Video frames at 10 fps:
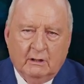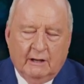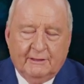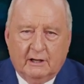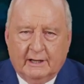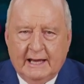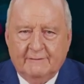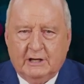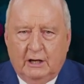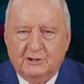I think I
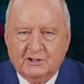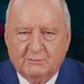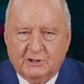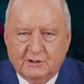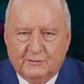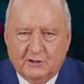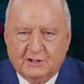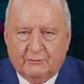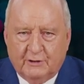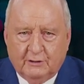gave Cody Simpson his first
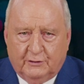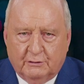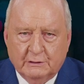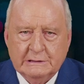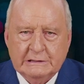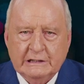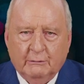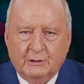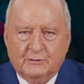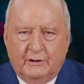ever interview
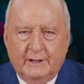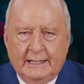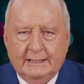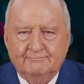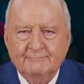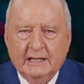when he was very young.